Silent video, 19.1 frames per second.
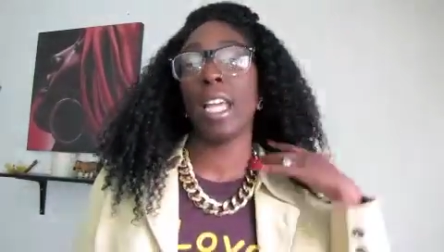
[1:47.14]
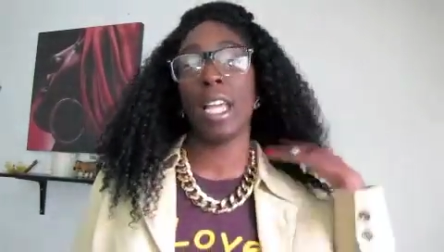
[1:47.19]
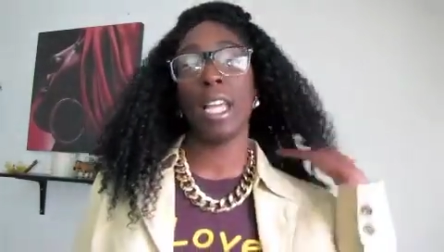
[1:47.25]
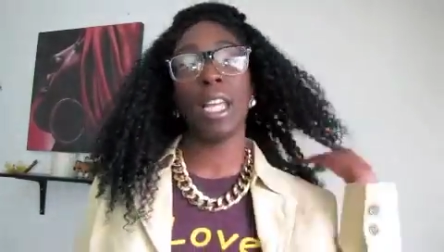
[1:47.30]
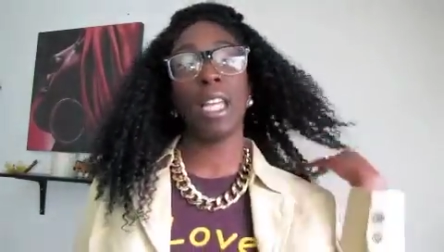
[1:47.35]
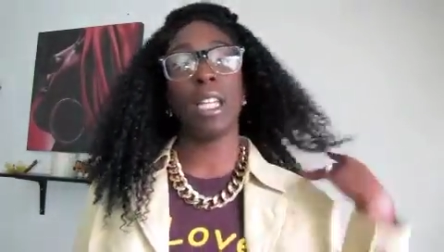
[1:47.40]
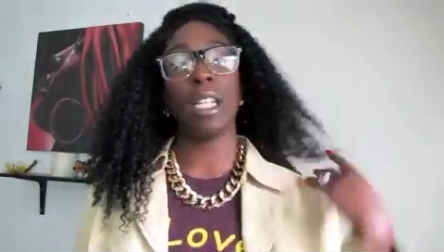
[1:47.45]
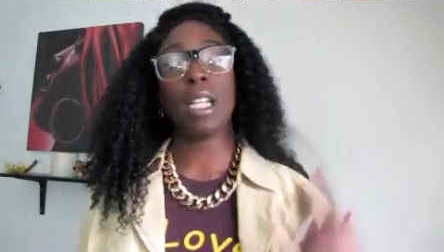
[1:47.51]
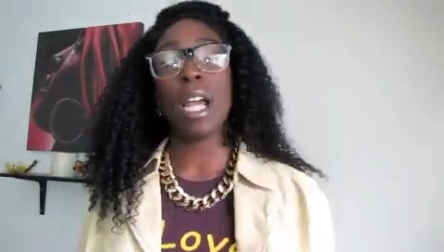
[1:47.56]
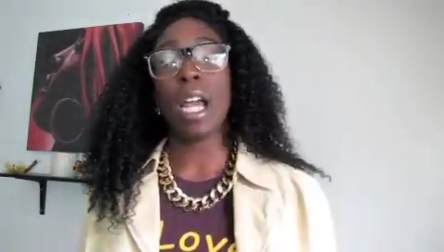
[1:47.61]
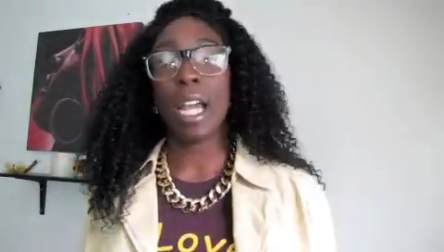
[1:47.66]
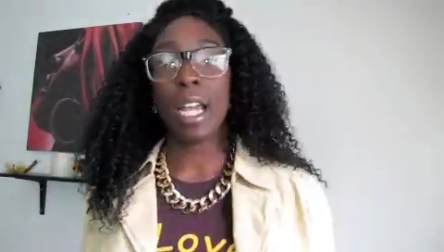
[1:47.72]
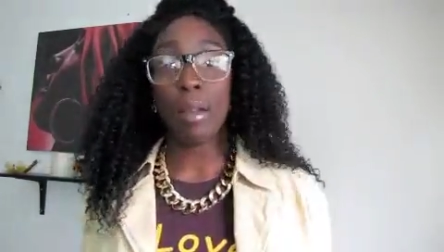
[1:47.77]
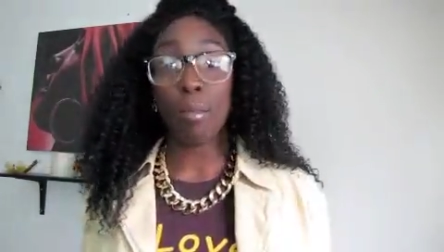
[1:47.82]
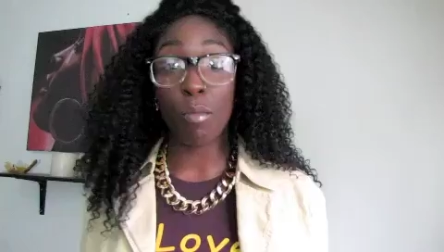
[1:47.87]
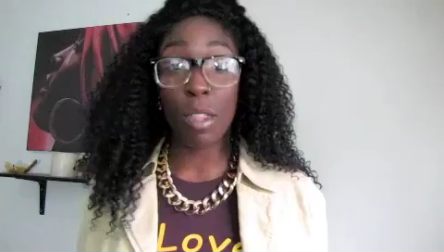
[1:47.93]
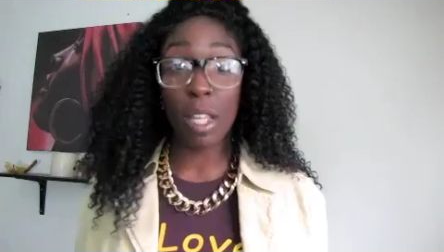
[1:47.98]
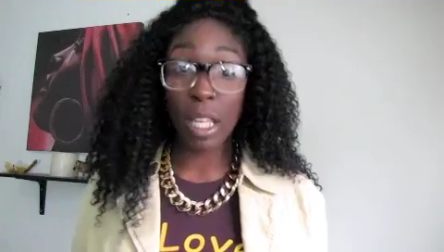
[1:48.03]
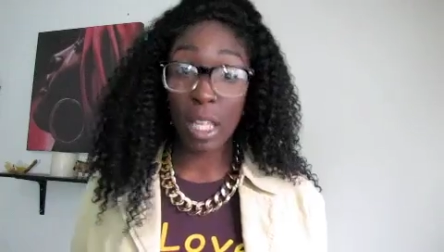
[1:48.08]
And I
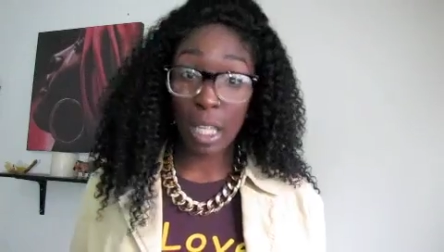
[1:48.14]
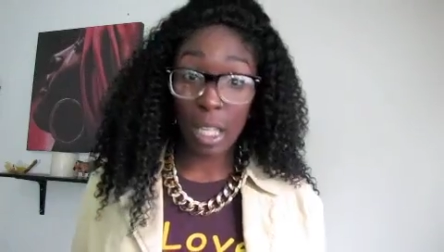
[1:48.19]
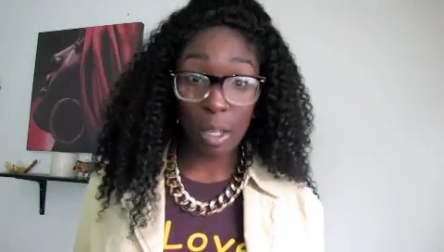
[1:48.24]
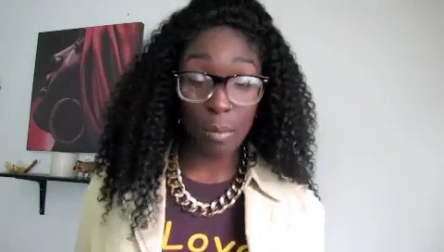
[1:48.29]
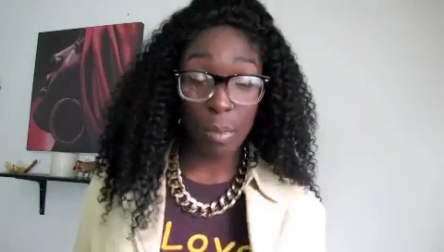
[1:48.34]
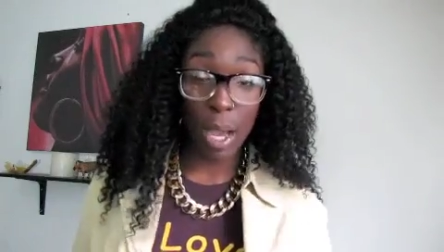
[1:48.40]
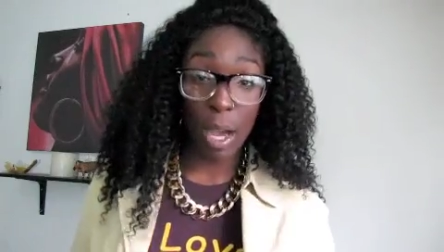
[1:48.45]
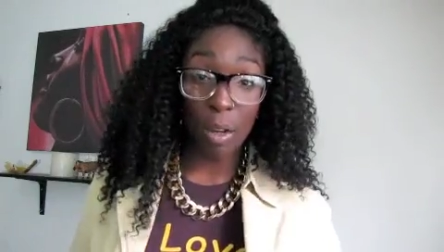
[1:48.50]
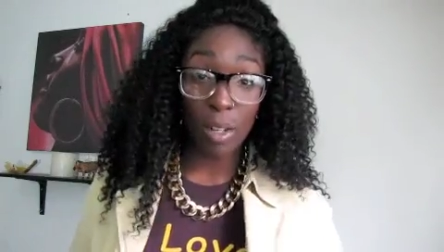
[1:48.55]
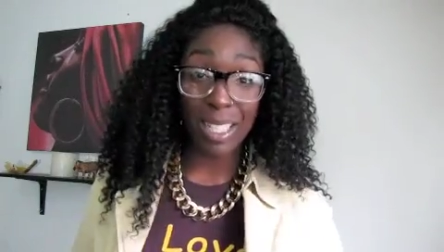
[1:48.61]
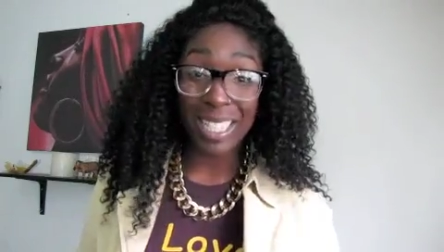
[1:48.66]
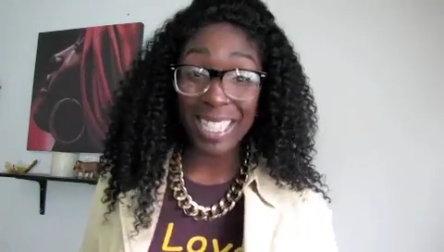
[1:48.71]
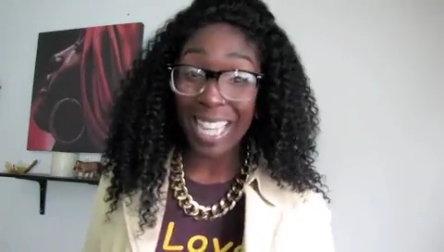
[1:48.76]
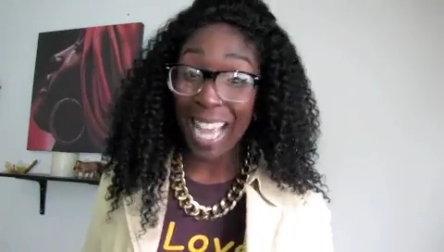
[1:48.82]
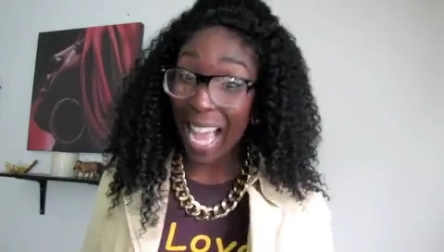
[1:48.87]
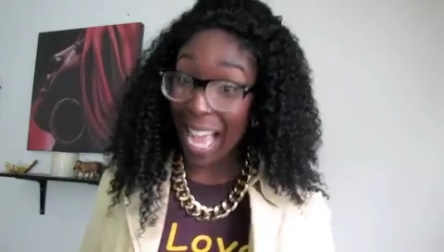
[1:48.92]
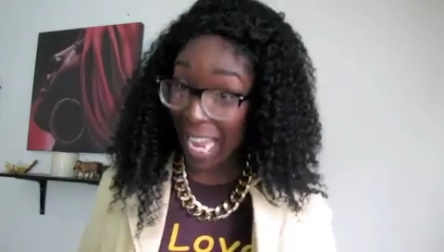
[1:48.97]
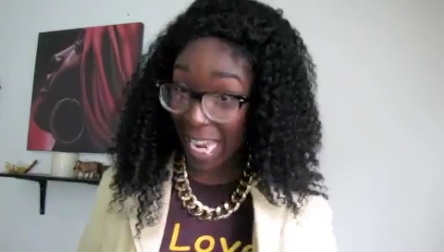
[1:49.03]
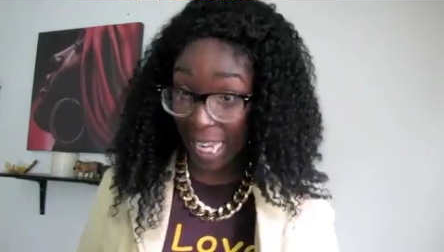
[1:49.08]
am thinking about
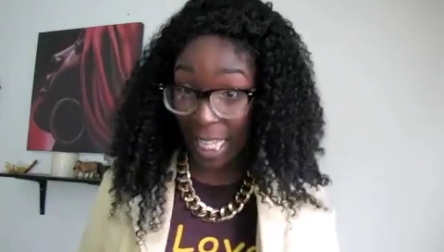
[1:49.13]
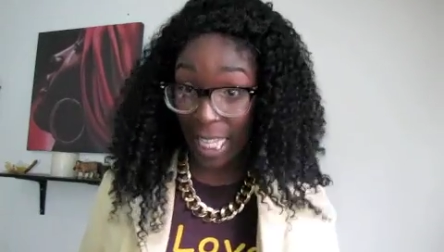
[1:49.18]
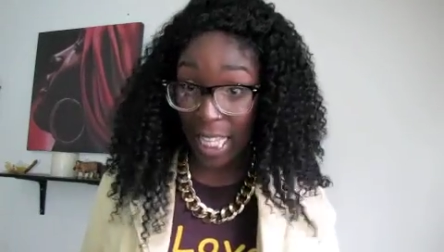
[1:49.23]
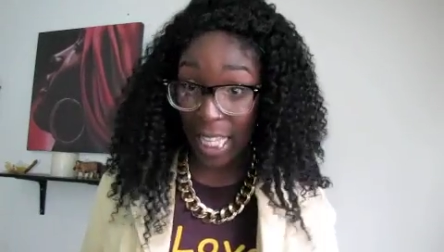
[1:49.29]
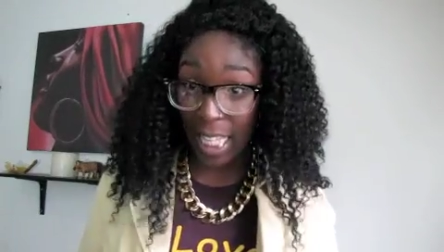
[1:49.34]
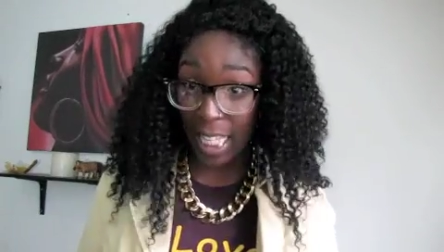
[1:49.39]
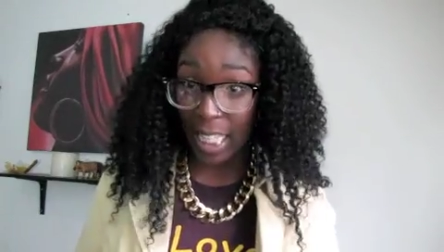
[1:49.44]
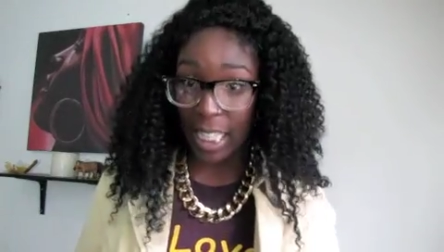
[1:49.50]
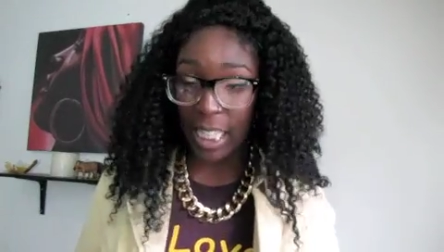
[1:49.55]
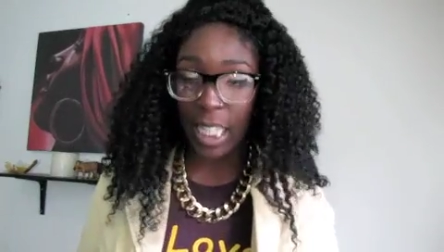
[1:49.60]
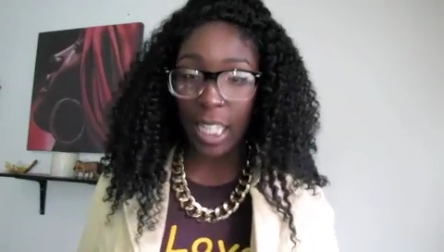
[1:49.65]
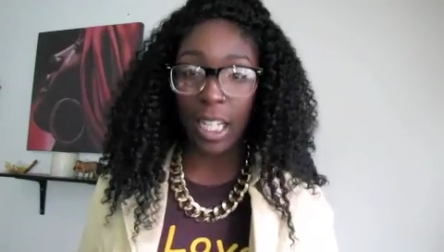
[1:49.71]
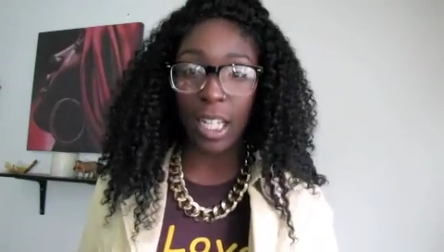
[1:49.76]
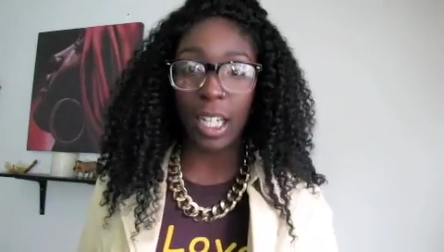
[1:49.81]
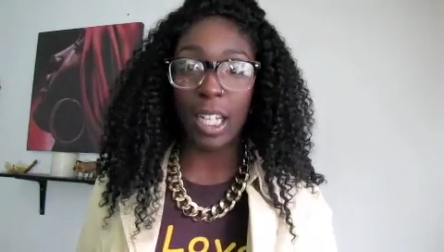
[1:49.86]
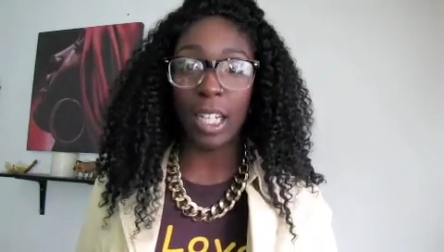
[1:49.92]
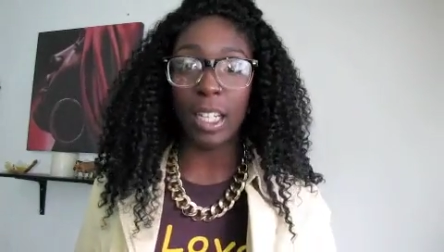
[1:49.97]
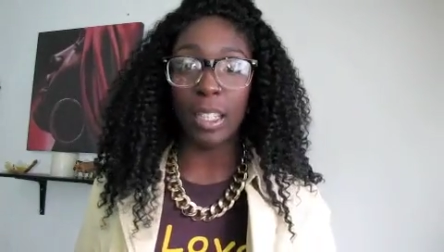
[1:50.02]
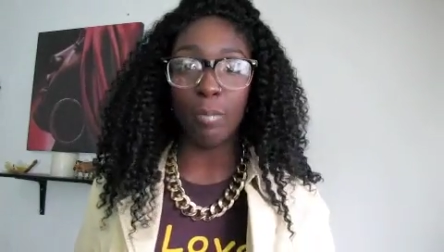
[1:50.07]
dyeing it.
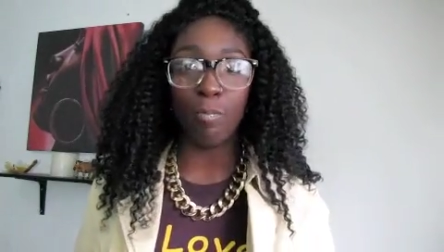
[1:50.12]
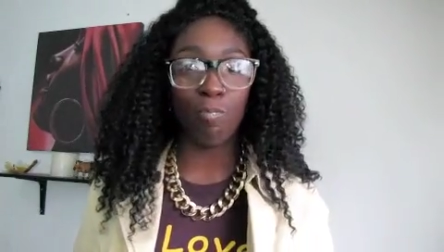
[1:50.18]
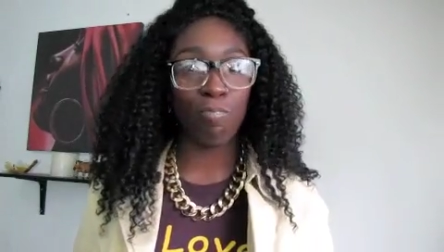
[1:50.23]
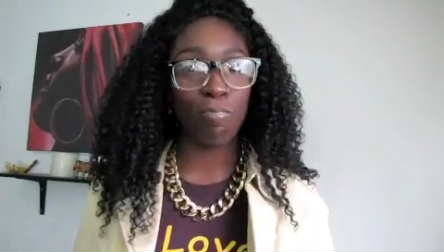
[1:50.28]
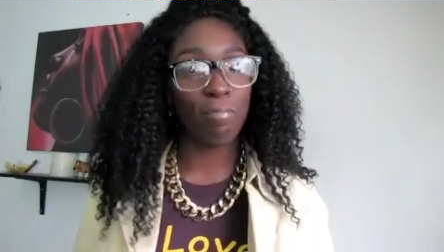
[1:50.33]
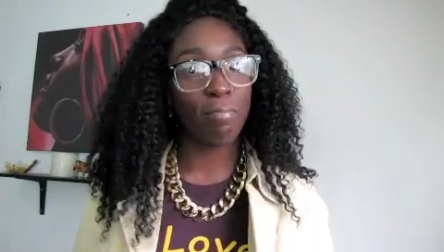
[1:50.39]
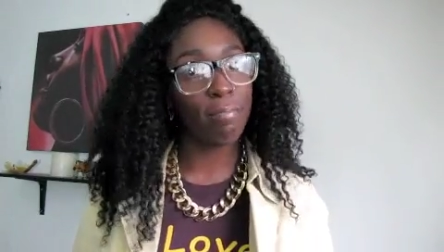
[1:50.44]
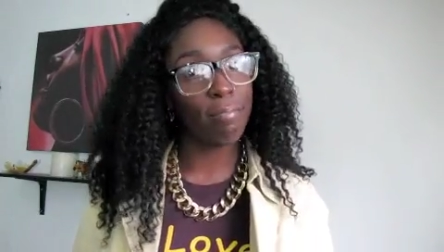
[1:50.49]
Um,